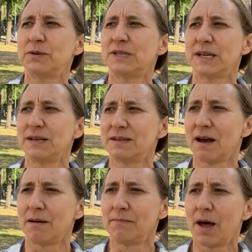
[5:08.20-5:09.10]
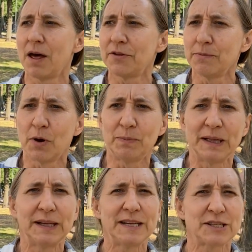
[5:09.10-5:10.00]
and other
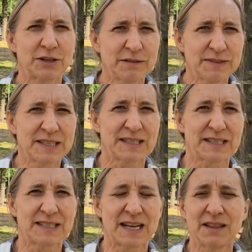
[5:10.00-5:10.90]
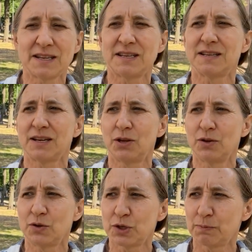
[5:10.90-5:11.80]
mobility services. And this is a
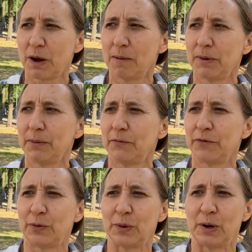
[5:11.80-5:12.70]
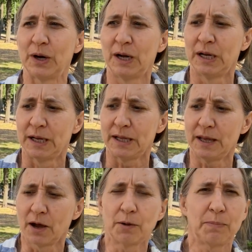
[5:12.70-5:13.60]
huge problem for
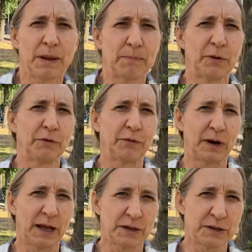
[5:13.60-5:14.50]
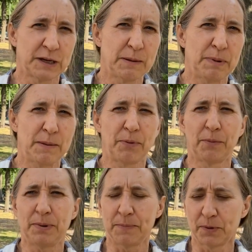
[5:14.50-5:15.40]
young people, for elderly people,
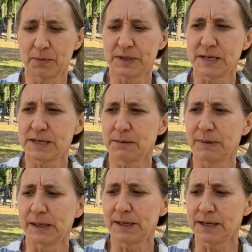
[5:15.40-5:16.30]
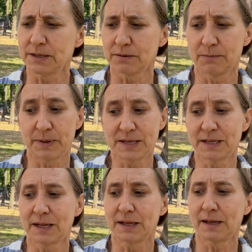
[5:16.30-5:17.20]
people with disabilities, or
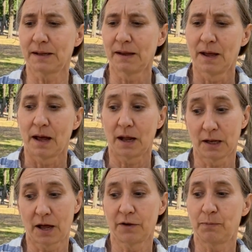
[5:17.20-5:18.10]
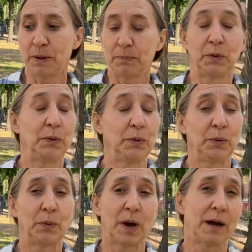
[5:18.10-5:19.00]
basically a lot of people
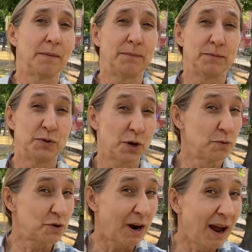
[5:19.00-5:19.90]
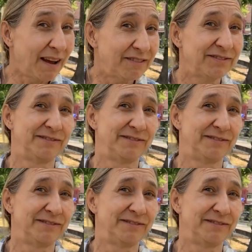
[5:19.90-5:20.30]
who don't drive